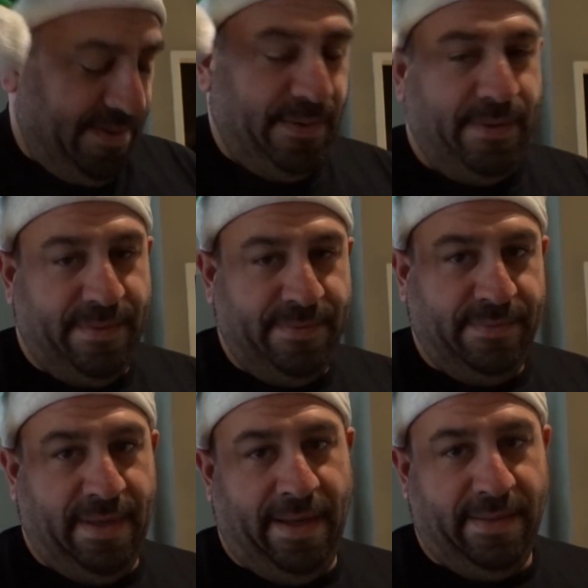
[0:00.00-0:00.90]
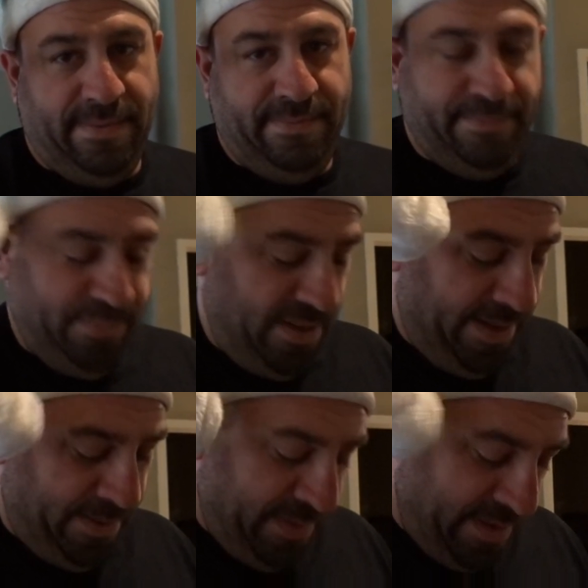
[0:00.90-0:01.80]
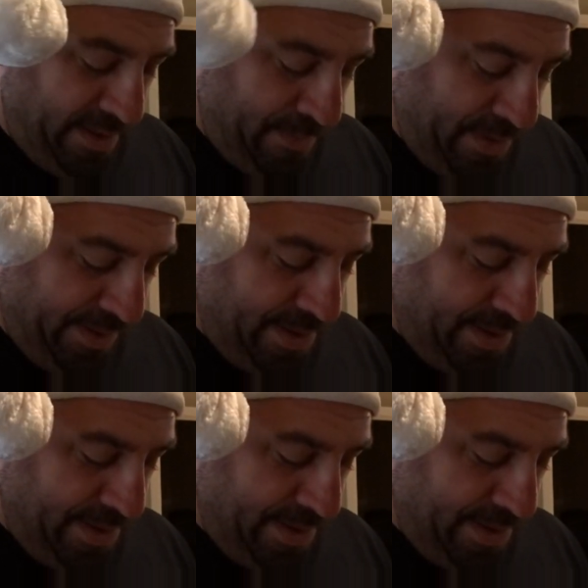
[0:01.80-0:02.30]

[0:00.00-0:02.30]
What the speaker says: there, like, playing with them all